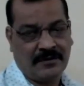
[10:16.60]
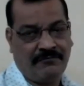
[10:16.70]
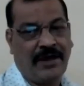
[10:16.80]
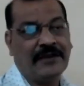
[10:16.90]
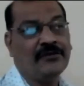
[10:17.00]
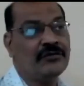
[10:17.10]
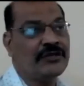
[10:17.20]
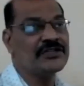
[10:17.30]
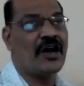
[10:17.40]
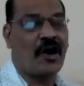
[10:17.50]
Value
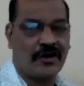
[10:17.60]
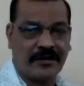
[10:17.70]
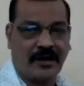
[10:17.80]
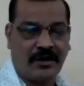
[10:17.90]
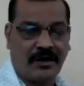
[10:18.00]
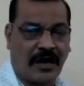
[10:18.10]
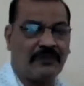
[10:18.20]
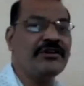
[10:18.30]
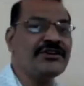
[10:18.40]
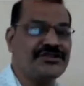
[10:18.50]
is
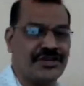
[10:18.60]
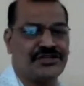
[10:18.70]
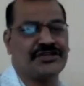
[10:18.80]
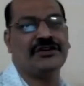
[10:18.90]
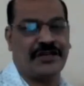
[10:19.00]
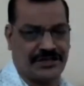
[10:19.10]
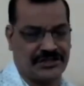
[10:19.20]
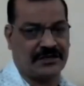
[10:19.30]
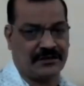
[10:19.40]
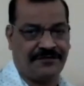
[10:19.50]
always changing
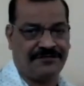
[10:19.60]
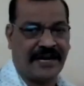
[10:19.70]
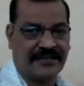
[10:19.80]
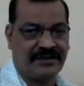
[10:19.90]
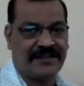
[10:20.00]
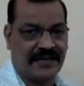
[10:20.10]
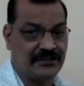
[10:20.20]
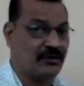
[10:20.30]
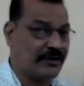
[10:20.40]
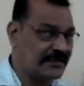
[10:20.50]
nature, and that's why that is
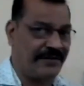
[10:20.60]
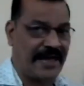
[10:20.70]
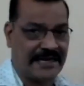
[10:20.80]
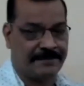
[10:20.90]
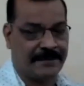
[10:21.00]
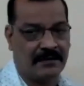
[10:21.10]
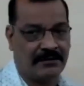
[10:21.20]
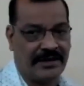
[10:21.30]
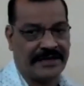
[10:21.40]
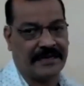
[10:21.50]
known as
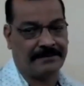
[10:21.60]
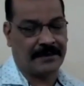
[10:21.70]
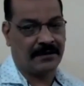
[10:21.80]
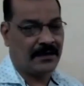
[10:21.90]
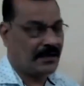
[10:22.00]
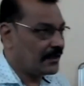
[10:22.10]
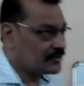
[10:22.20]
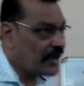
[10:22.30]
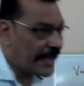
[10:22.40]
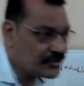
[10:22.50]
variable.
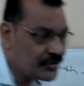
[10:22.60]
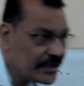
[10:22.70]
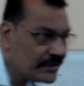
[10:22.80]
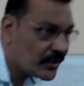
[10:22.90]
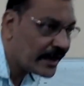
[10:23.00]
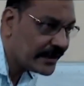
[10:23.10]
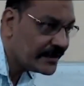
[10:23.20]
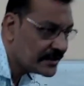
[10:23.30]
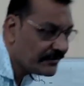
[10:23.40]
So actually, what is the